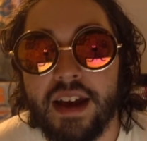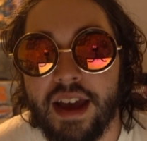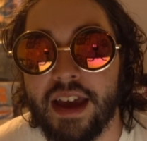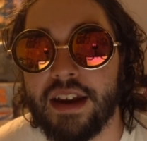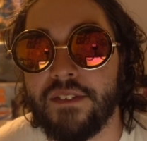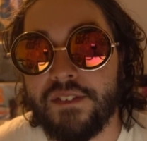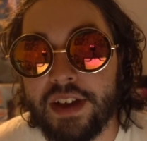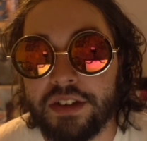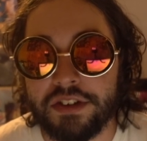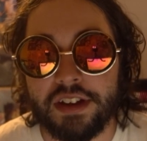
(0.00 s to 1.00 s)
And it
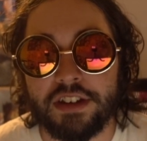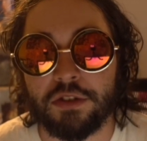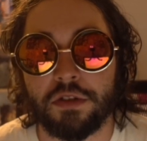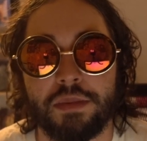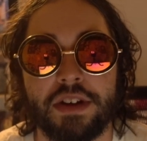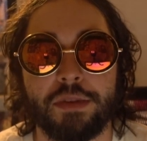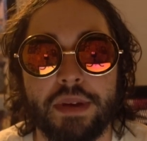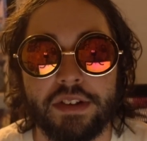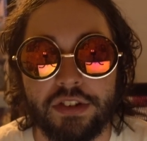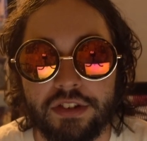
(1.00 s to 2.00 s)
feels like this was meant to
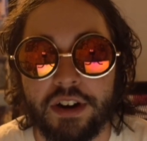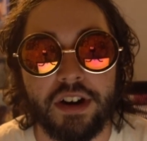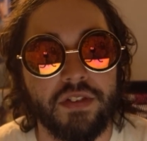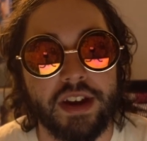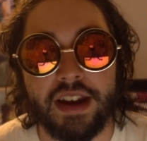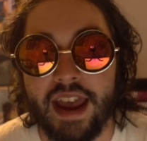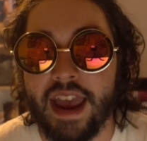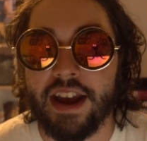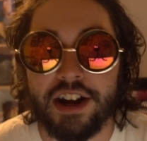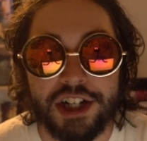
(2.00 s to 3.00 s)
be the start of like an
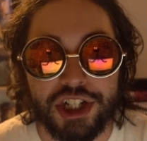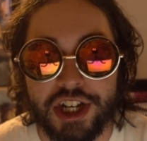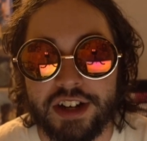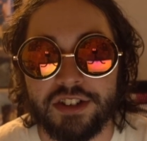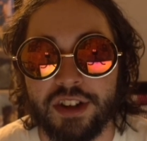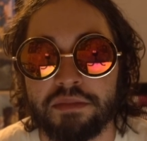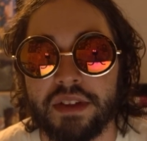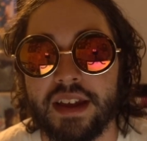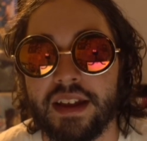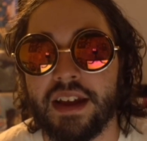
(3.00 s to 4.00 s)
ARG or
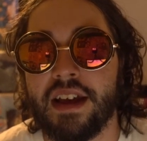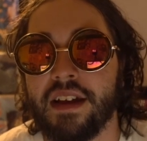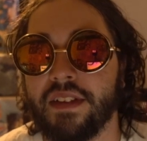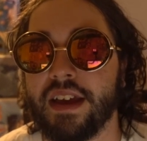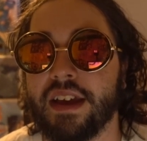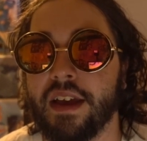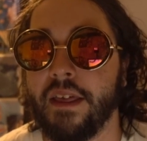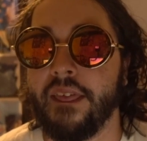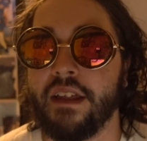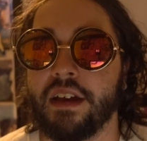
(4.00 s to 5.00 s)
something, like.
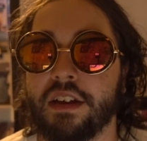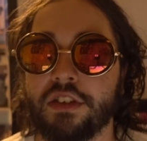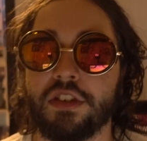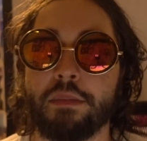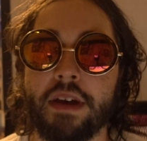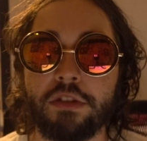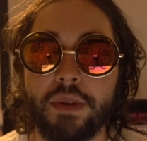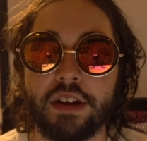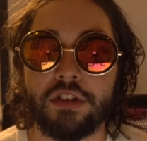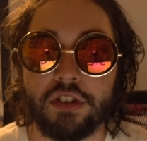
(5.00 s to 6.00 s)
Because the best
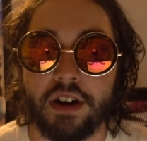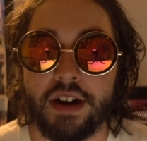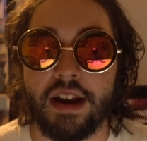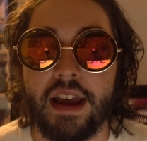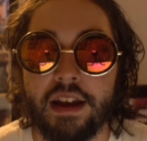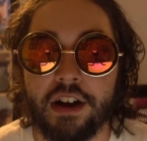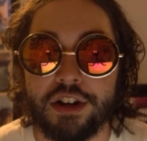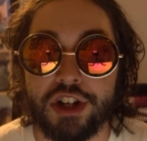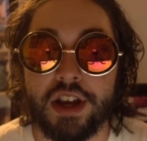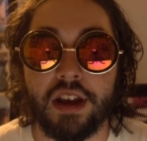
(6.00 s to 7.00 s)
way to start an
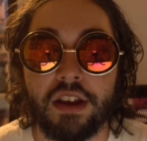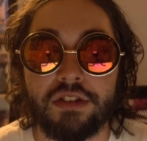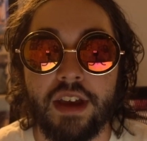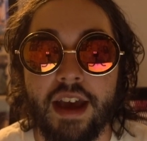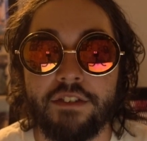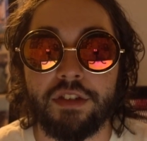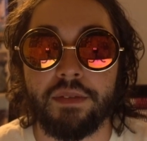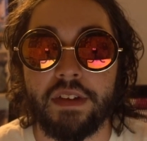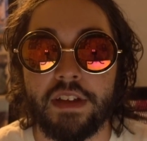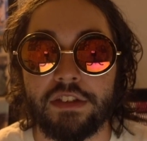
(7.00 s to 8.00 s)
ARG is to have
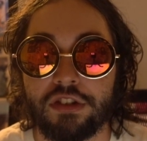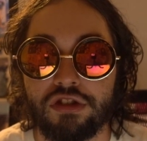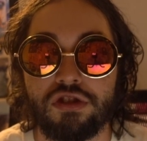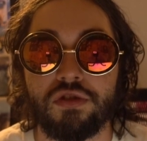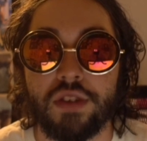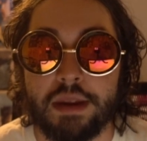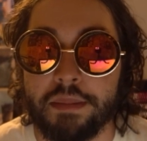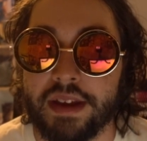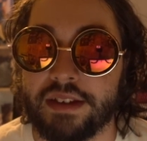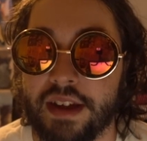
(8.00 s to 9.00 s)
something that's
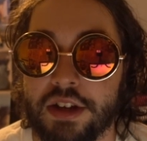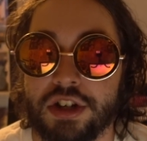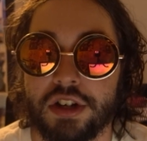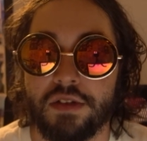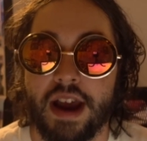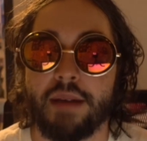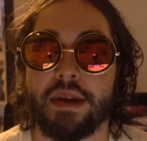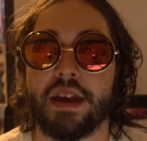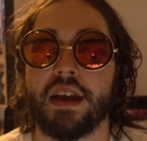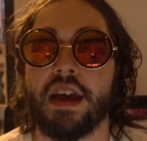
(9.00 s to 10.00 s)
extremely
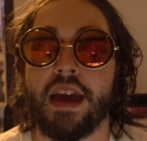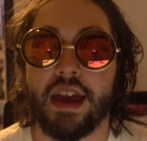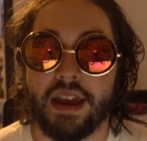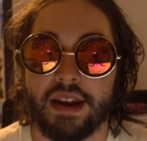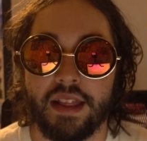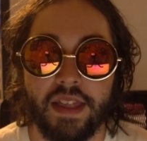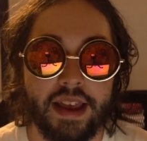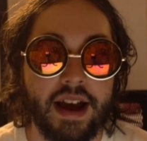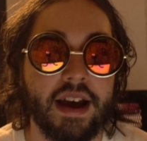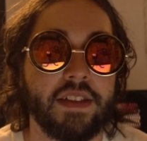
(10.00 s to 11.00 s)
attention-grabbing and,
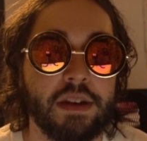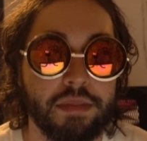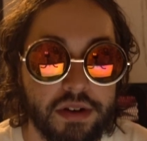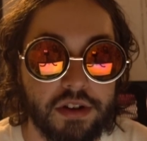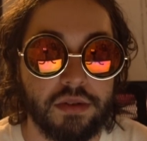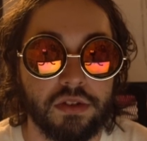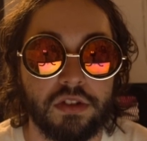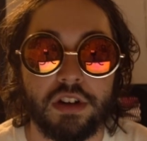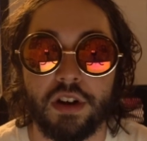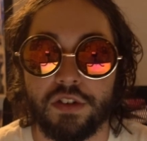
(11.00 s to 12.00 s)
like, highly produced.
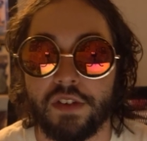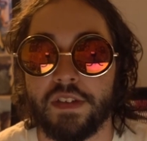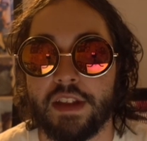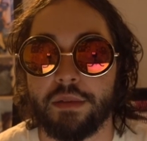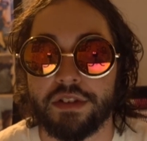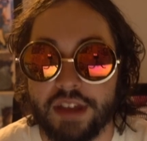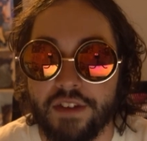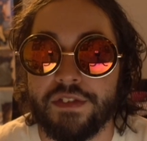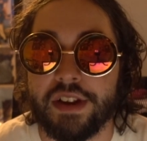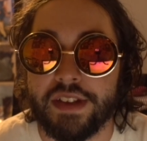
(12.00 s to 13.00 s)
You know, something that will
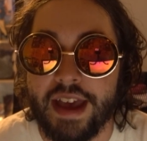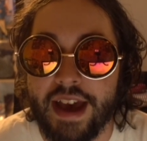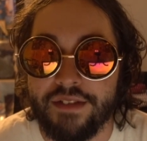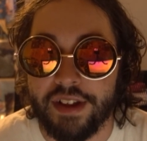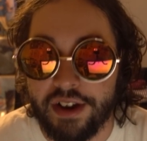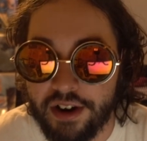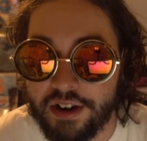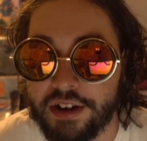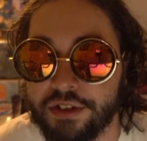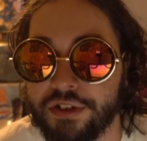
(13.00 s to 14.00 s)
definitely have, like,
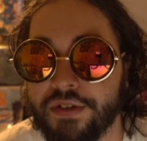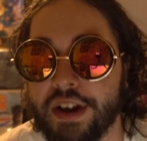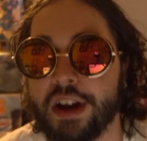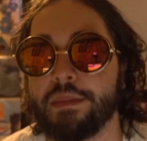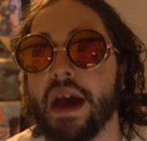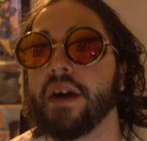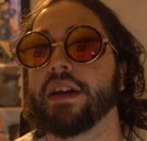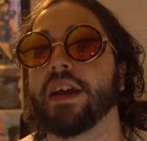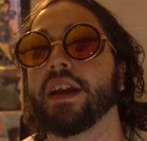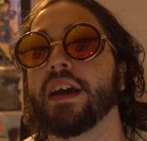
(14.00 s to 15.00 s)
articles written about
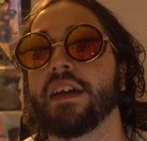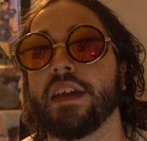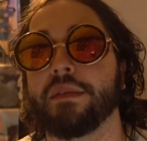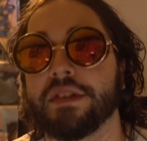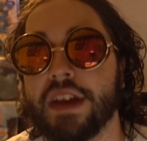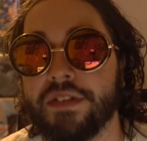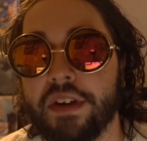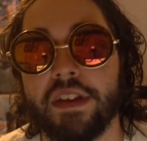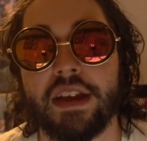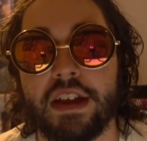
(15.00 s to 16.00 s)
it, that will
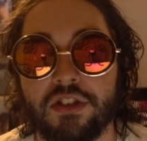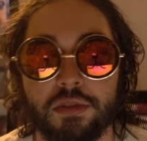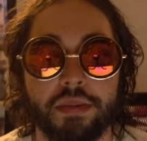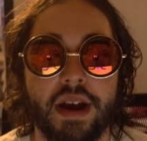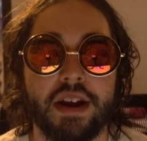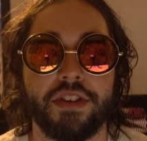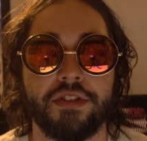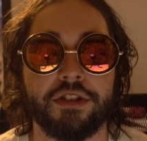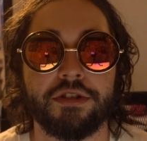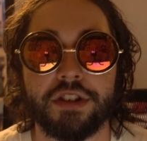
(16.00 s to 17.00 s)
definitely get spread
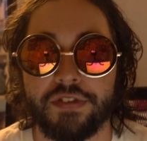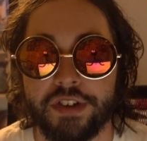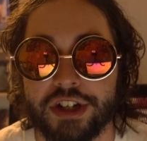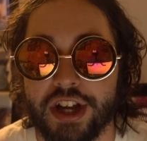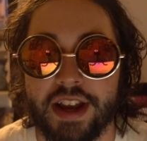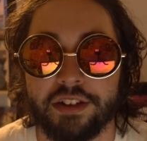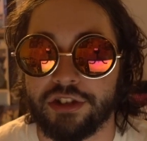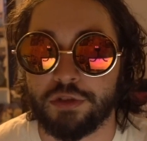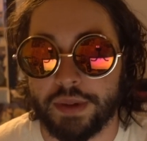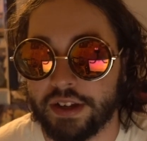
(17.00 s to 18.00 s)
through different channels
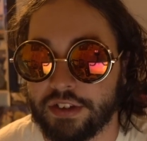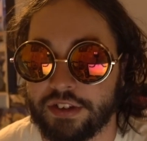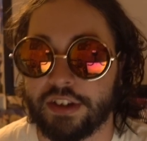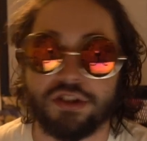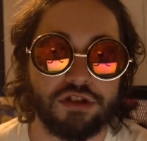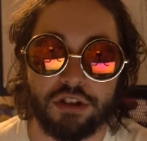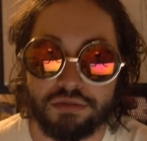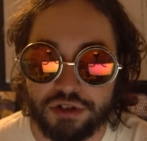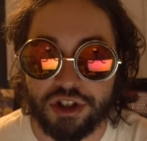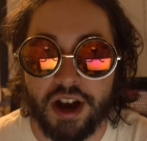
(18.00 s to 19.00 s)
just because it's, like, so
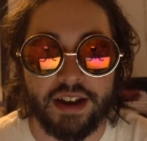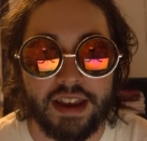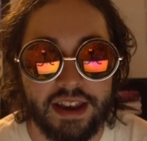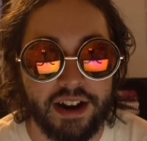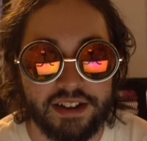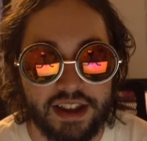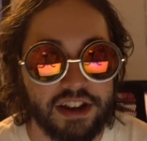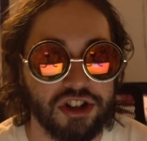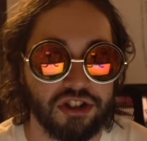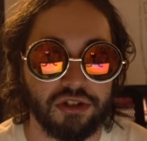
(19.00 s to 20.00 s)
shocking and
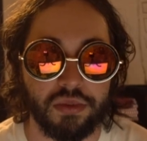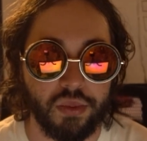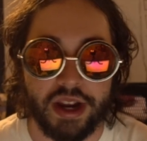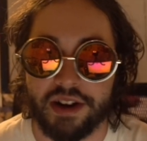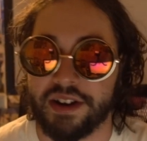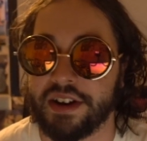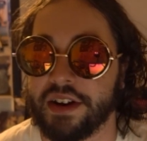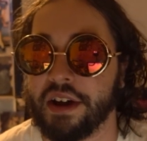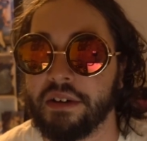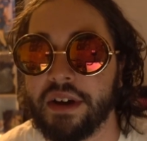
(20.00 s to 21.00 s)
audacious or weird, you
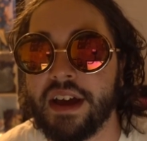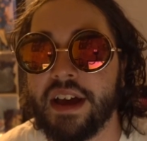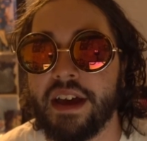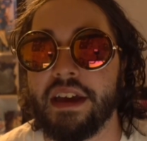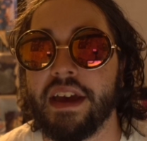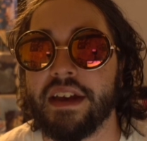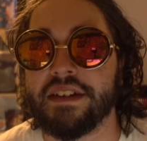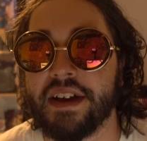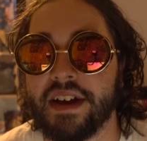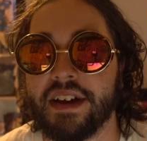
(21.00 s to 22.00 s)
know?
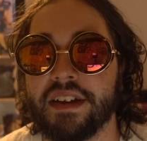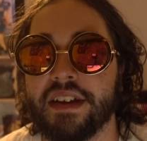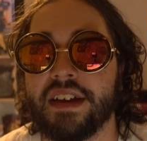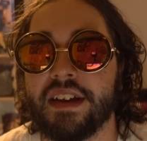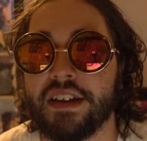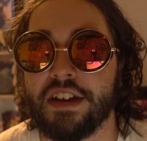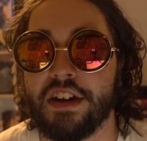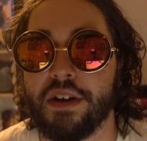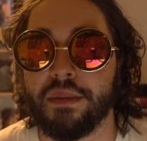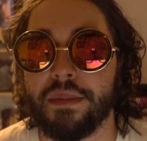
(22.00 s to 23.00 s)
And, you
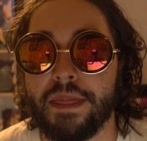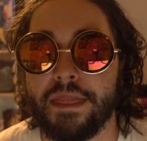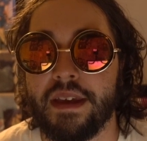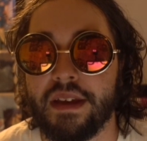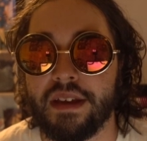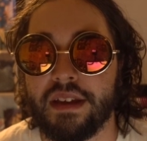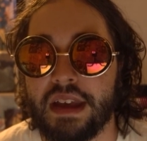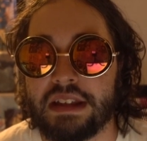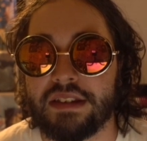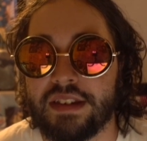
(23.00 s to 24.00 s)
know,
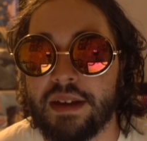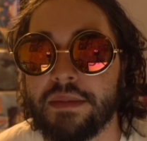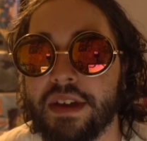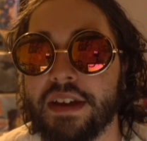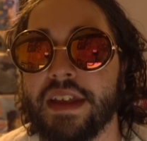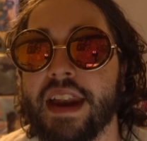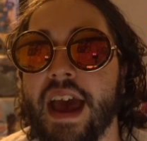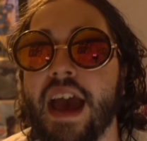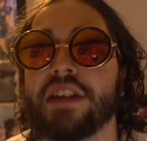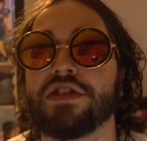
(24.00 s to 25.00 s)
it seems like that
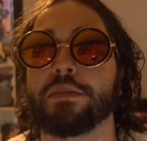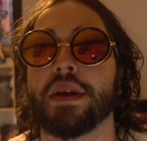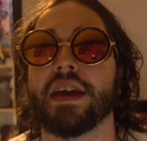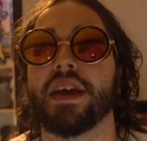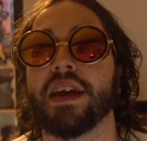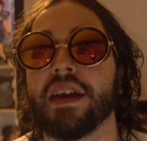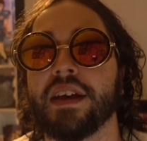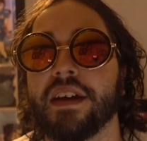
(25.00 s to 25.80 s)
had to be